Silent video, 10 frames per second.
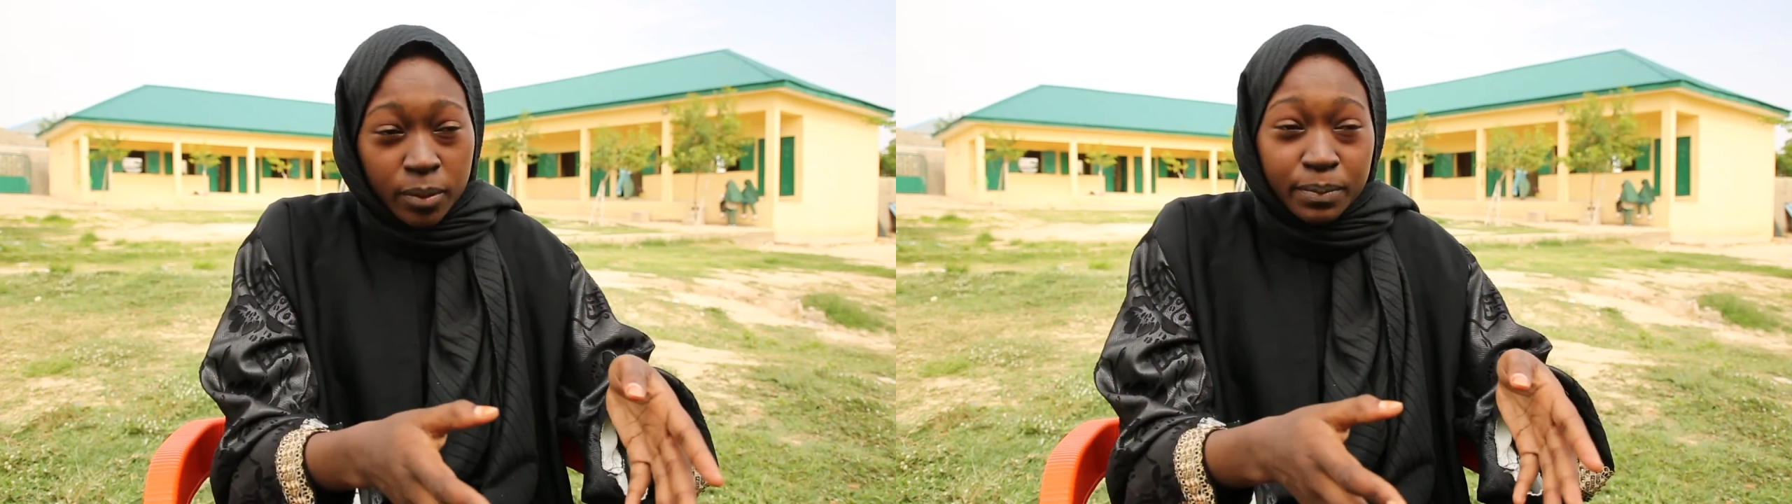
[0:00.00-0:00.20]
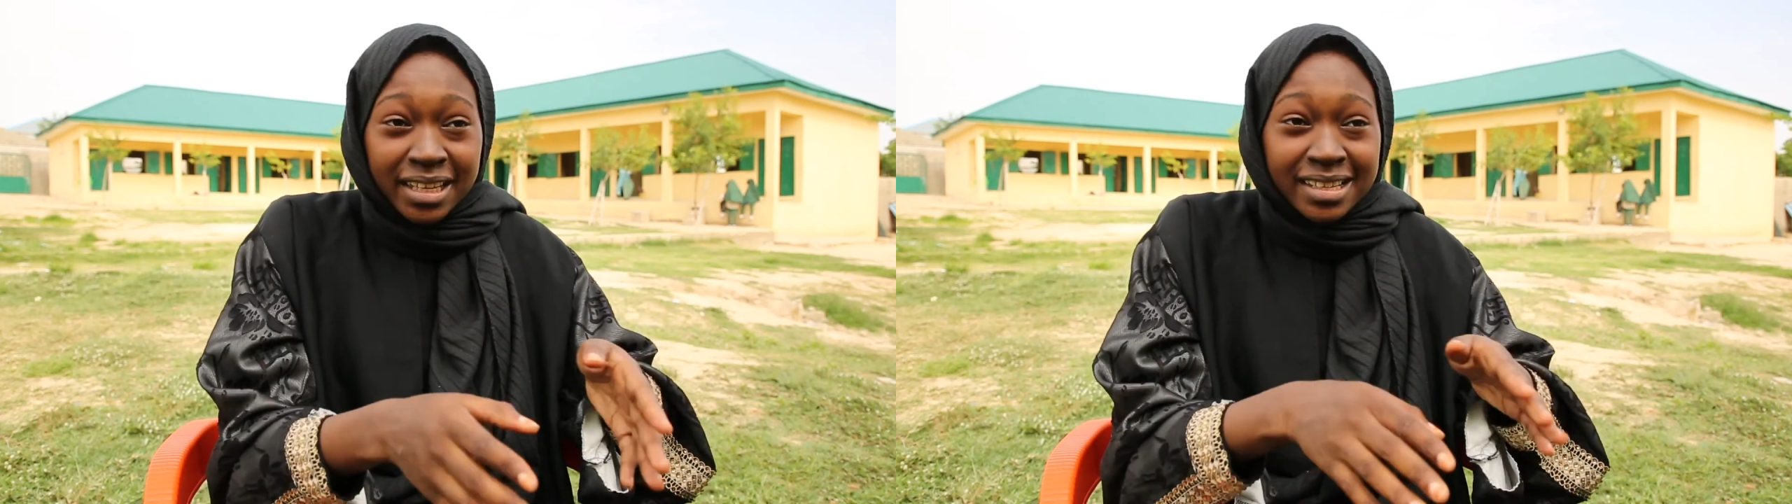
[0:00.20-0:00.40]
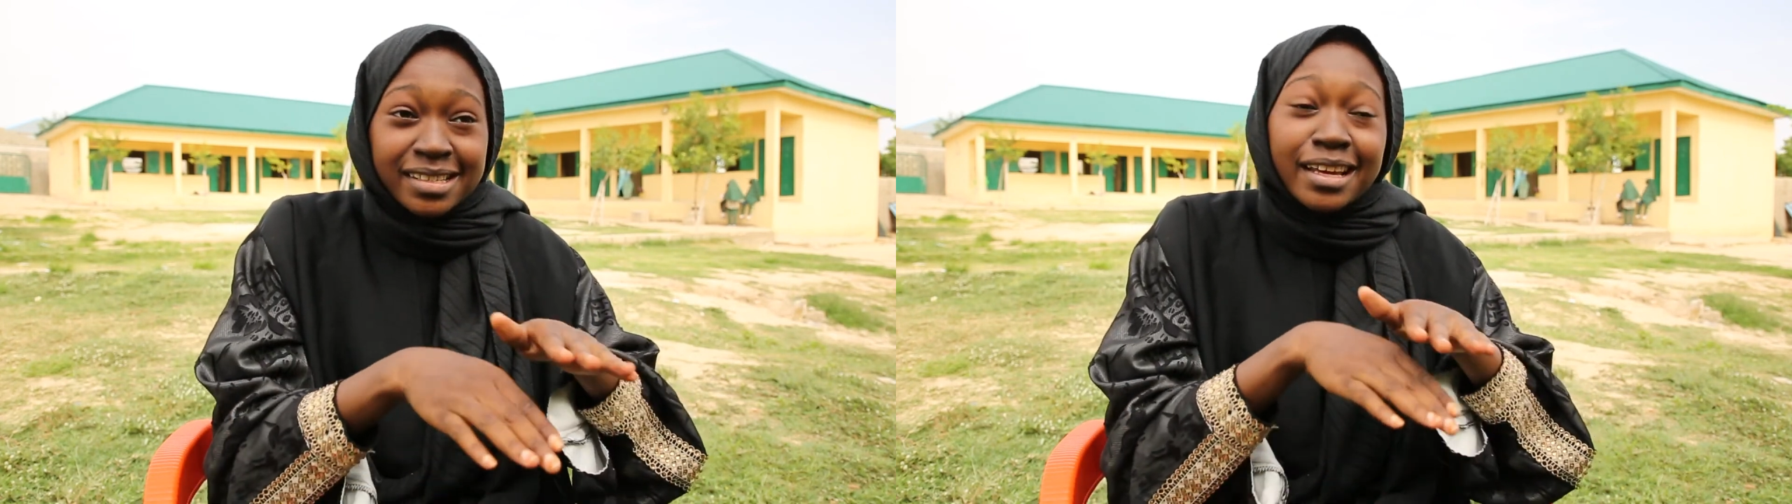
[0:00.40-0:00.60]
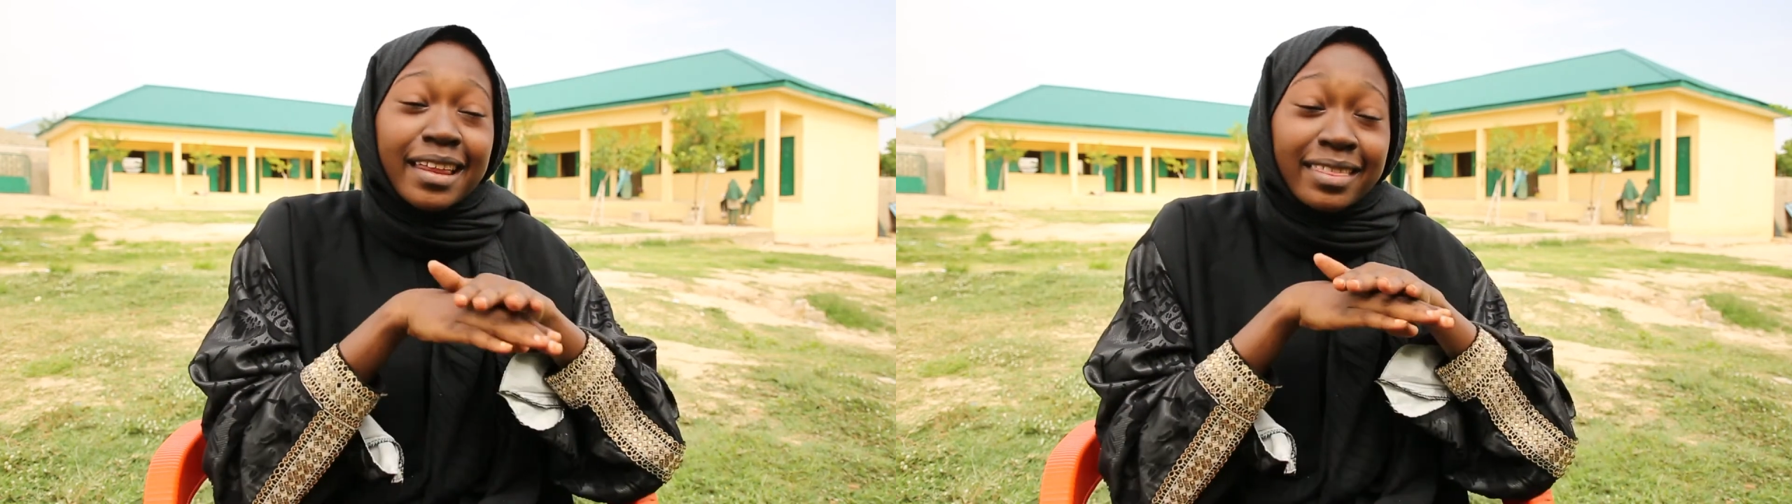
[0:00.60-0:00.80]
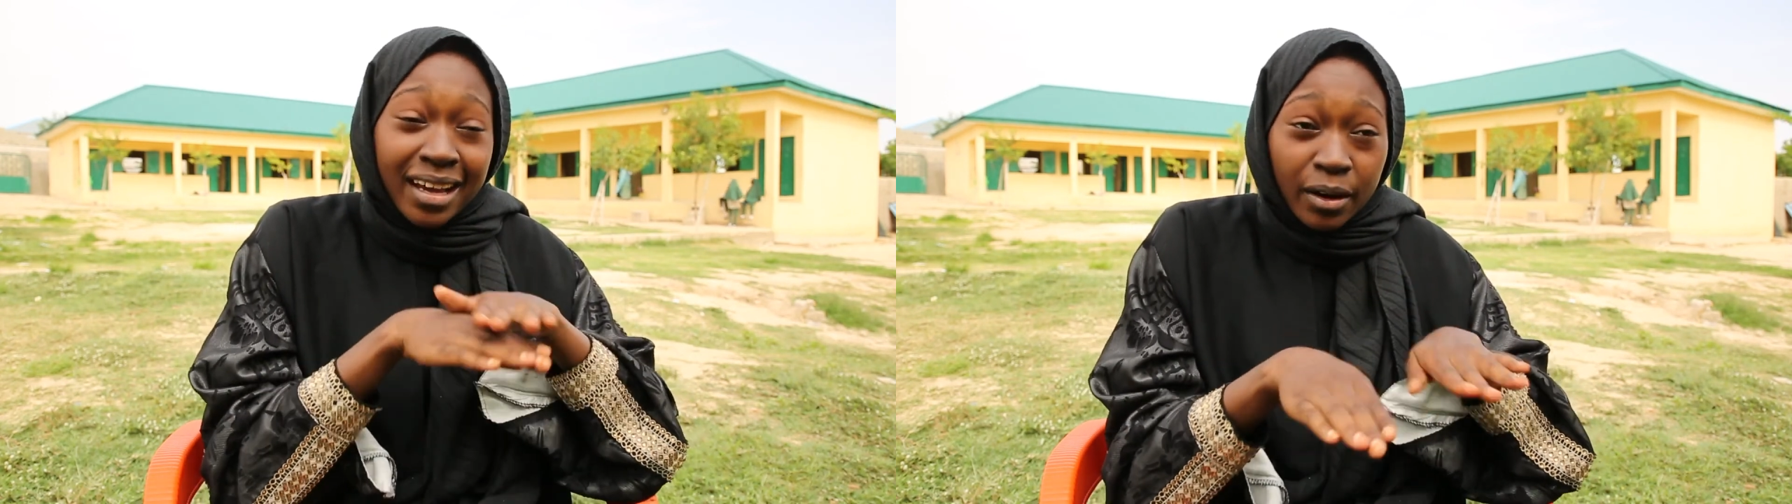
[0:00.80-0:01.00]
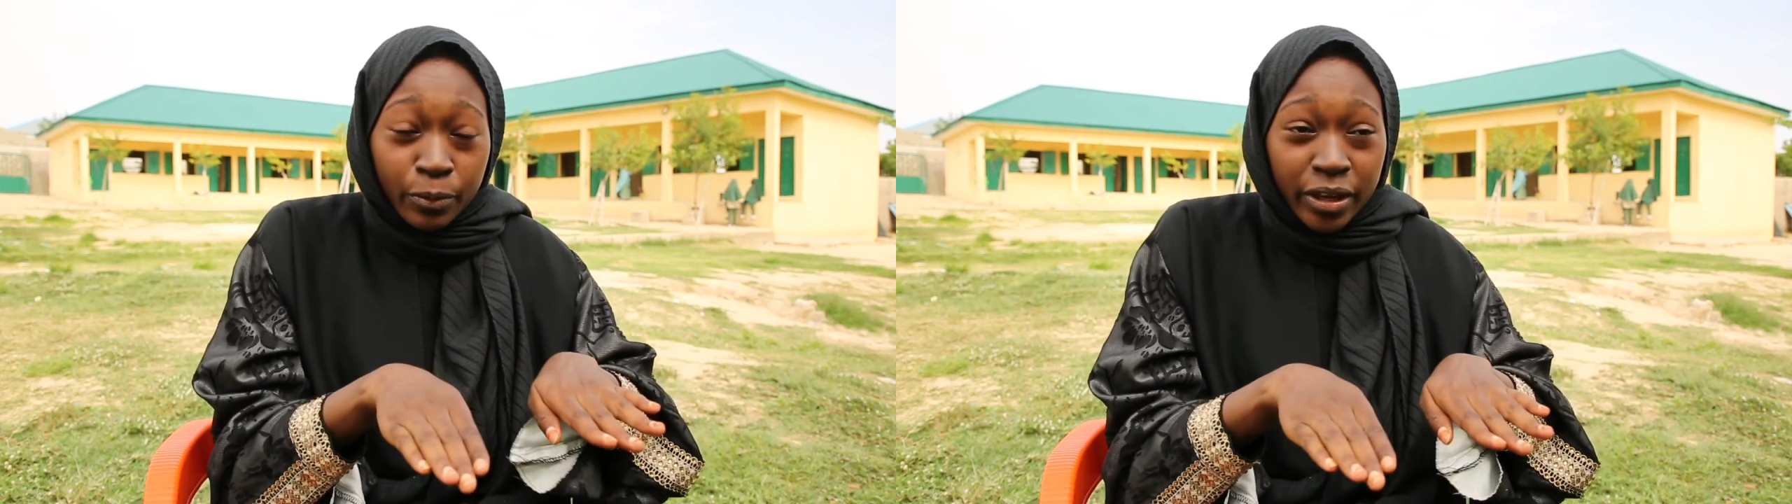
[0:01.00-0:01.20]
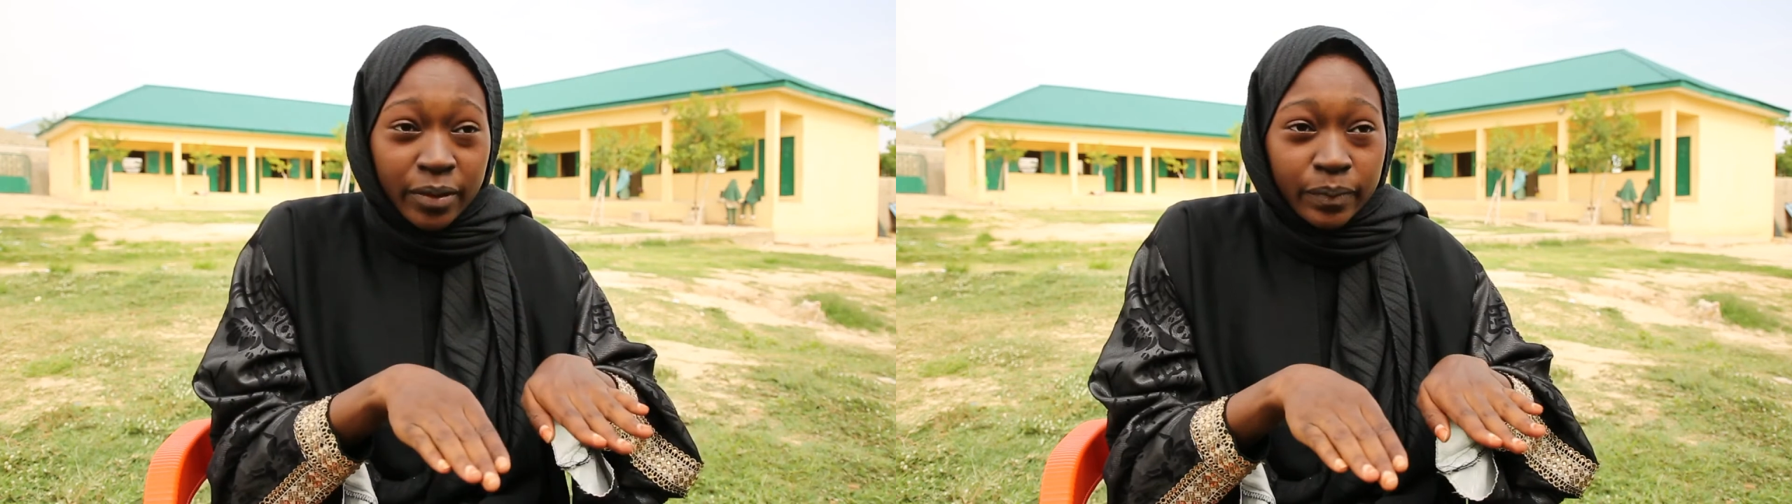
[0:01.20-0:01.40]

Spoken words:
because that way